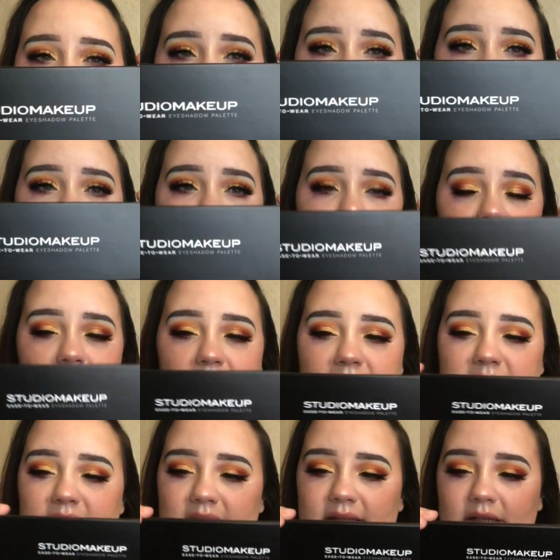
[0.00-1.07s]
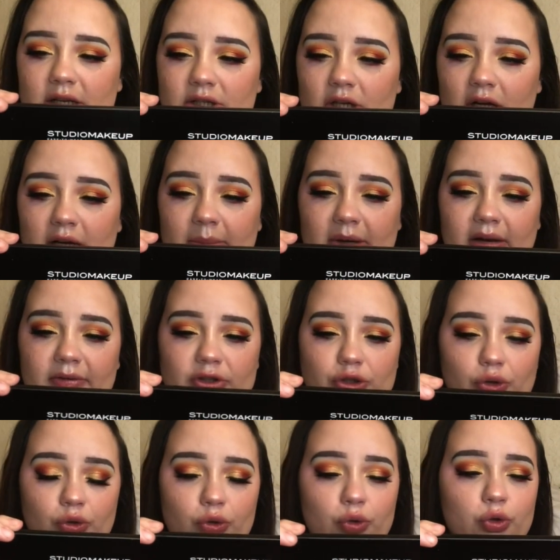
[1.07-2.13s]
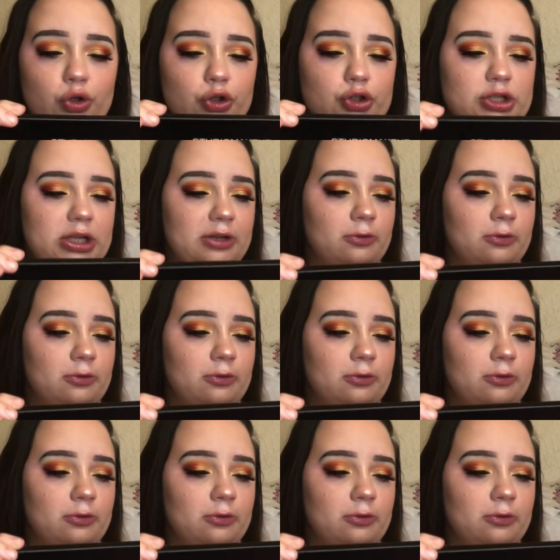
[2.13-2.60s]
It does not talk about if it's cruelty